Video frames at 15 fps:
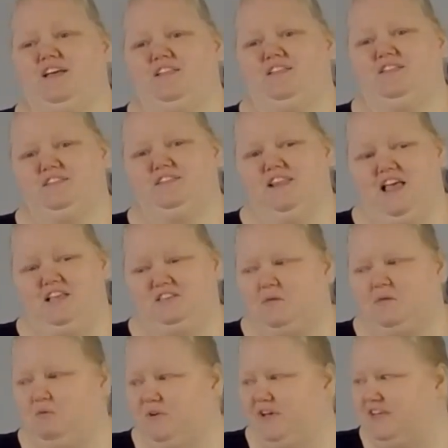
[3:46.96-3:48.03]
last
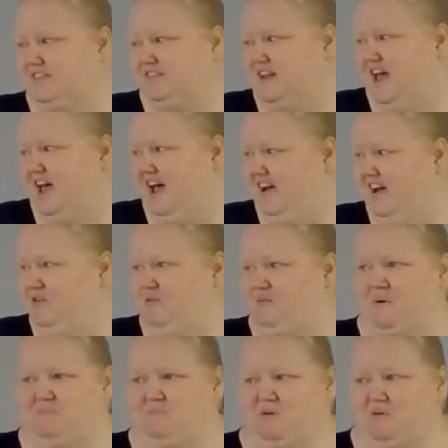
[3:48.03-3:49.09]
couple of weeks that I don't
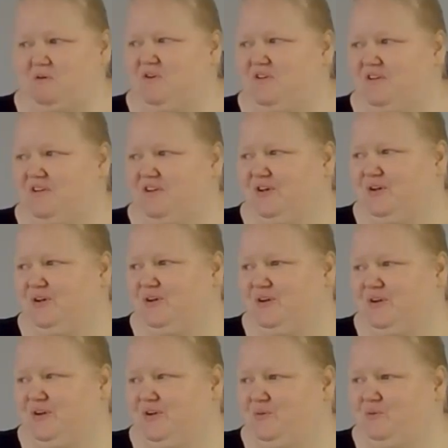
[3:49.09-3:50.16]
remember
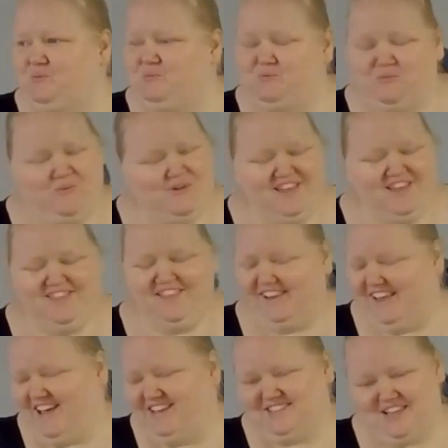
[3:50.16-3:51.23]
when the
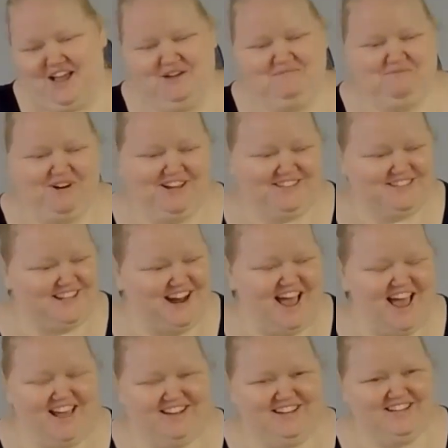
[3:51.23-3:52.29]
last time was that I
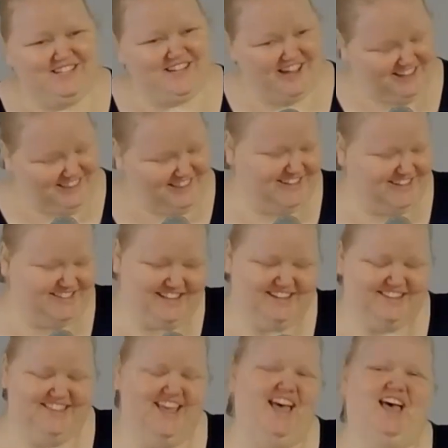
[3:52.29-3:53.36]
had to check things like
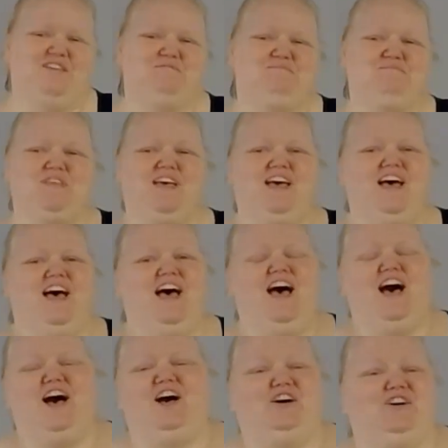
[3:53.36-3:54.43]
that.
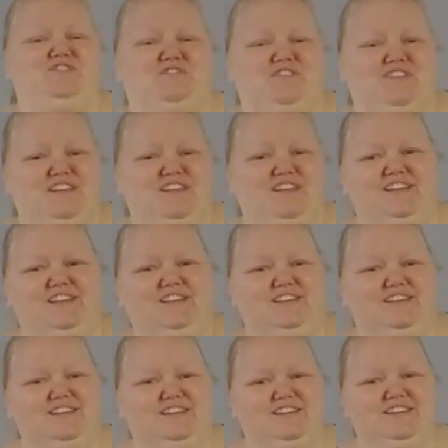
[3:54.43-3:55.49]

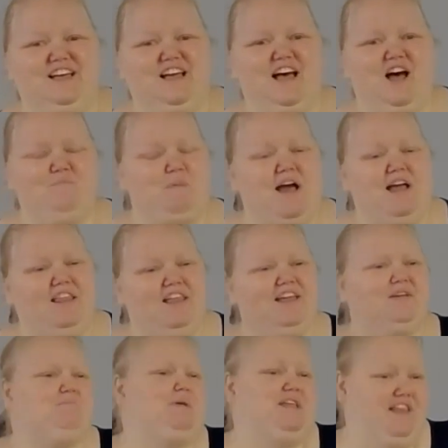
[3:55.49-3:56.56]
I
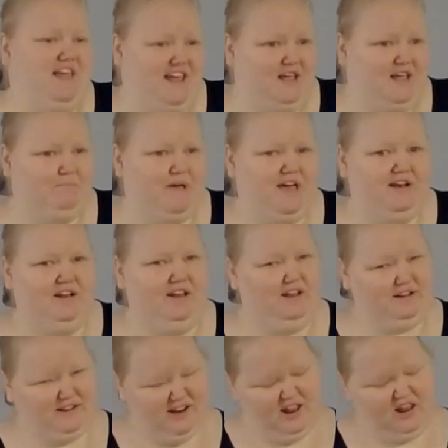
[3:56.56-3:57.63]
might be laying in bed and
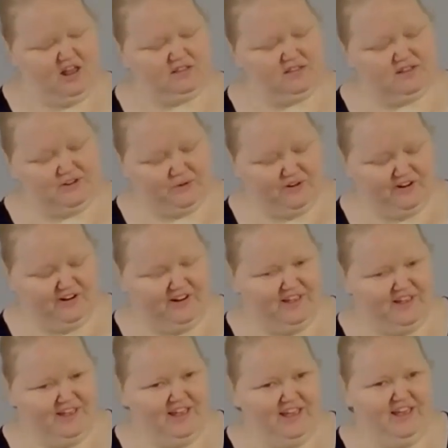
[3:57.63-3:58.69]
did I lock the door?
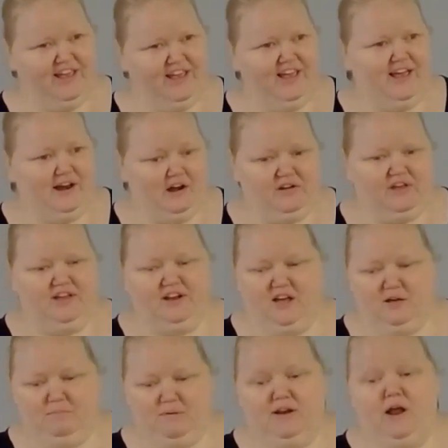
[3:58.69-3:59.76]
And I'll get
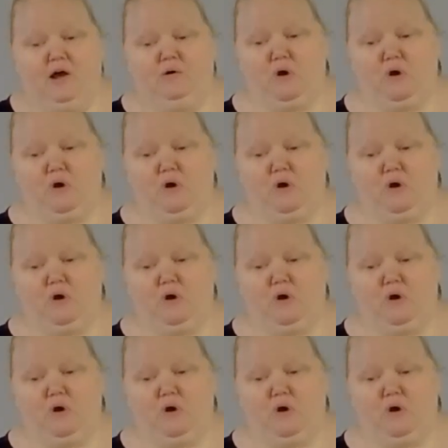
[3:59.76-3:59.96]
up and I'll go